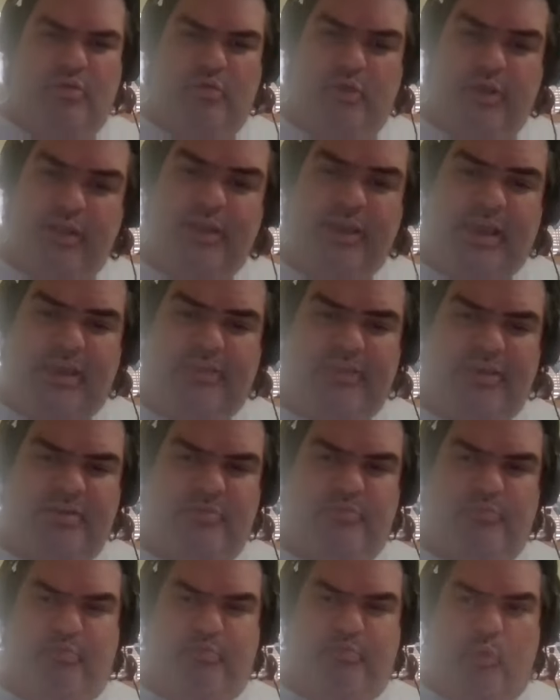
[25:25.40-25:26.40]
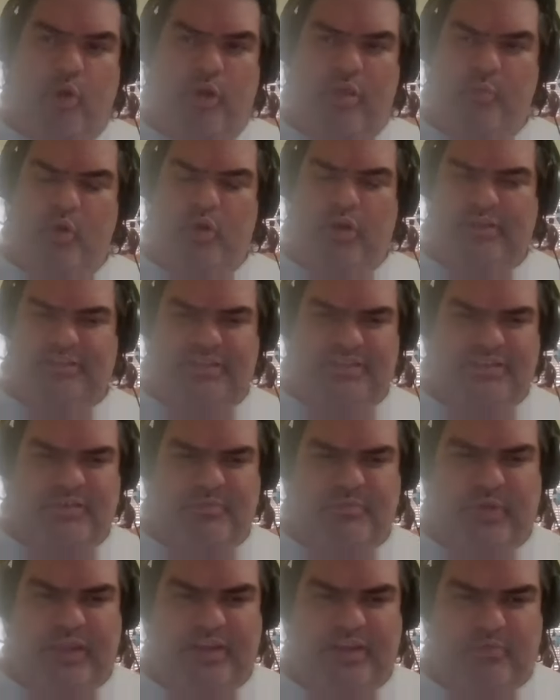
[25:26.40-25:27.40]
really, I think, one of the more
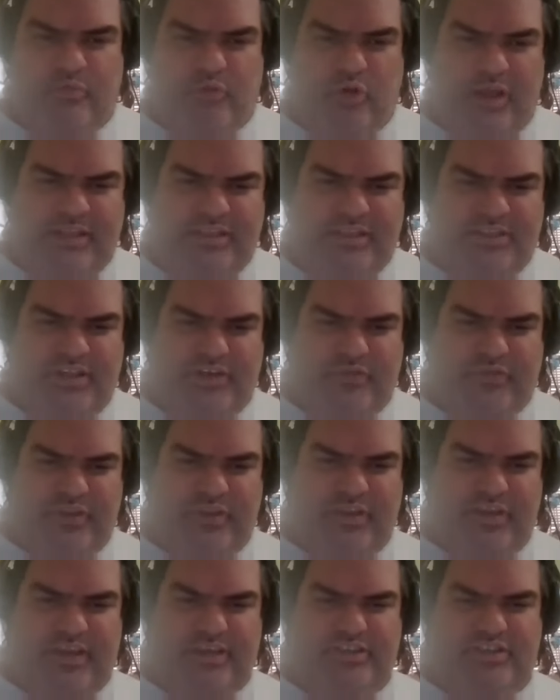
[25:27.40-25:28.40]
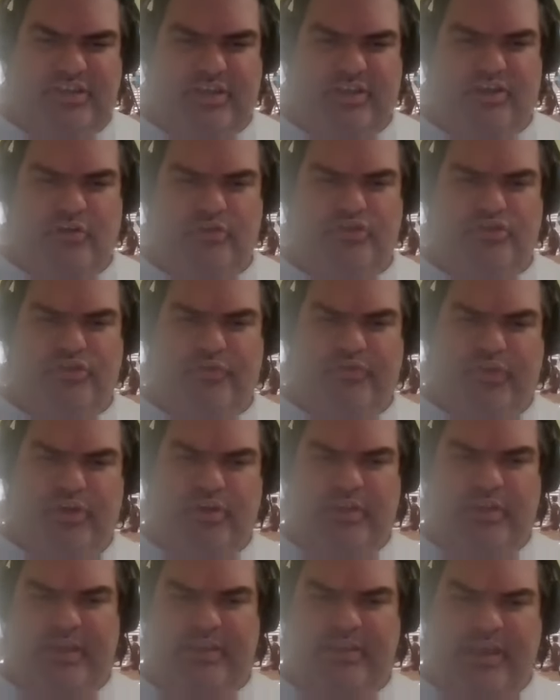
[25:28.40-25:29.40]
anticipated runs here for the A-SUN. Don't you
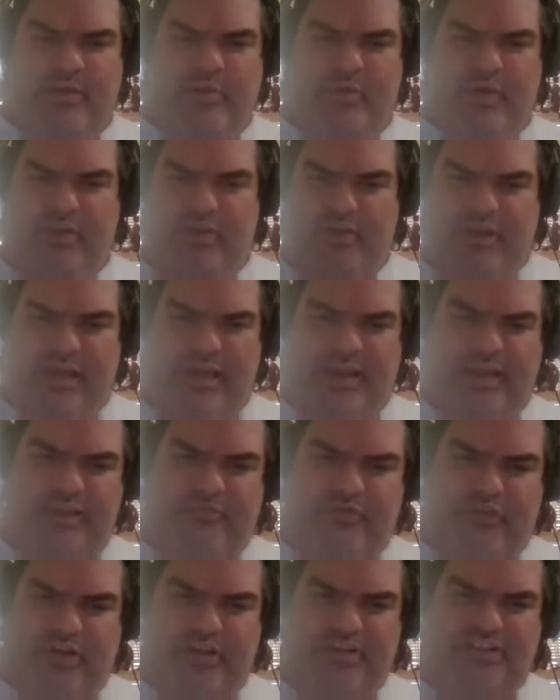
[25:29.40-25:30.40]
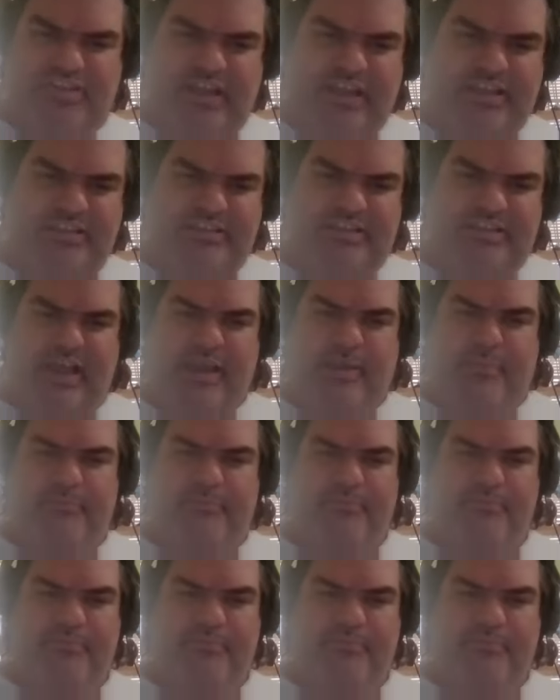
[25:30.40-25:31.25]
feel like that way? You're kind of in for an exciting time.